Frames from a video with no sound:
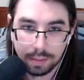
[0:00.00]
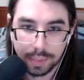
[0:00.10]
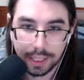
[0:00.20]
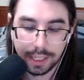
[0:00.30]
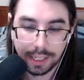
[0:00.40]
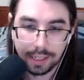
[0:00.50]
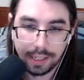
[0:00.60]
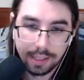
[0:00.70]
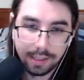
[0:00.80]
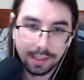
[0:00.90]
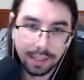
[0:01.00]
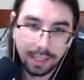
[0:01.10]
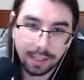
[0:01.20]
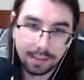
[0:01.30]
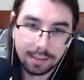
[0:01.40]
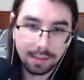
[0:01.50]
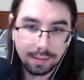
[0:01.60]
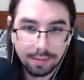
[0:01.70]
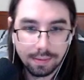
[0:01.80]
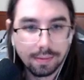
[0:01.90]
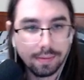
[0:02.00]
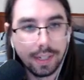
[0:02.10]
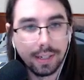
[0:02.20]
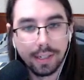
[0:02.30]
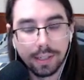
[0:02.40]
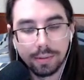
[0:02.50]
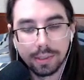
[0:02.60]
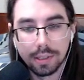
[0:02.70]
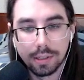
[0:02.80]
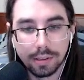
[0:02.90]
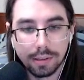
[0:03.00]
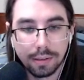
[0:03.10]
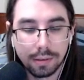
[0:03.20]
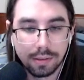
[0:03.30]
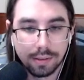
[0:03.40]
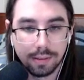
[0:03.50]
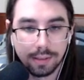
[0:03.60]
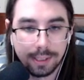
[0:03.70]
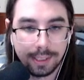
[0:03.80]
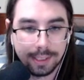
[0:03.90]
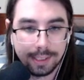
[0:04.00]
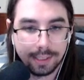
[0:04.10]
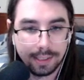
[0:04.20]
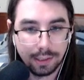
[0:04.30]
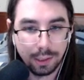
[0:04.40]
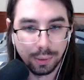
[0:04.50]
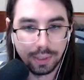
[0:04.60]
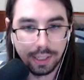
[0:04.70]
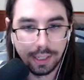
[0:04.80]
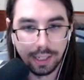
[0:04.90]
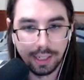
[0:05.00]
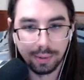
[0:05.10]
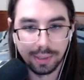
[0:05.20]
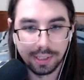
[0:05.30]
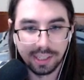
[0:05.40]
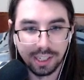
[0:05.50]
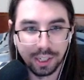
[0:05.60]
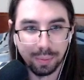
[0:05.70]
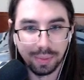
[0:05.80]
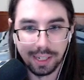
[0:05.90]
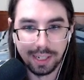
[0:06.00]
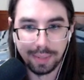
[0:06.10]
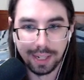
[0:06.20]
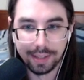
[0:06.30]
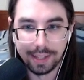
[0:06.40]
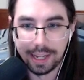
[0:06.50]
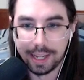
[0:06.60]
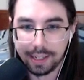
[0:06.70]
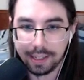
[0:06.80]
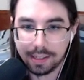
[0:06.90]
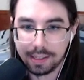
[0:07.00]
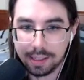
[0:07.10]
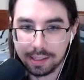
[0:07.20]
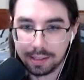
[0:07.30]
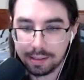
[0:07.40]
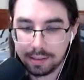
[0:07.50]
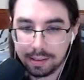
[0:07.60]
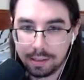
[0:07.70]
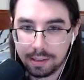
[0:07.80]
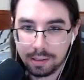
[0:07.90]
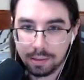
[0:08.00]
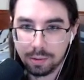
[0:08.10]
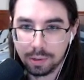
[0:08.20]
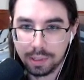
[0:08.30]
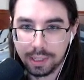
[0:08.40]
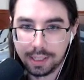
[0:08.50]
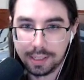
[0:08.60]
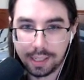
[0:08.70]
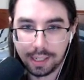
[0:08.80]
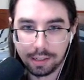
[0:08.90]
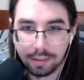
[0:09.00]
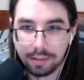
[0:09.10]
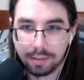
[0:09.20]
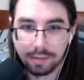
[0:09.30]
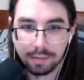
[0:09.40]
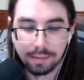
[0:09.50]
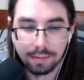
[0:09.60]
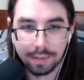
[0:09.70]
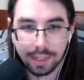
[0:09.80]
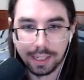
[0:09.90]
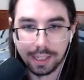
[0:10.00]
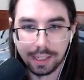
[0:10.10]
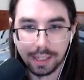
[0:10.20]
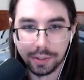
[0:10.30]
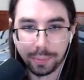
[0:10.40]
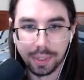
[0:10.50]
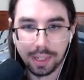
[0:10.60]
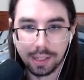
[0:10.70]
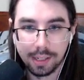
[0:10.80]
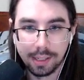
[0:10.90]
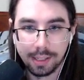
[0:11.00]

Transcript: getting another Lynx, very good result. Don't think anyone's going to complain about that. And rolling it down, finding another pug.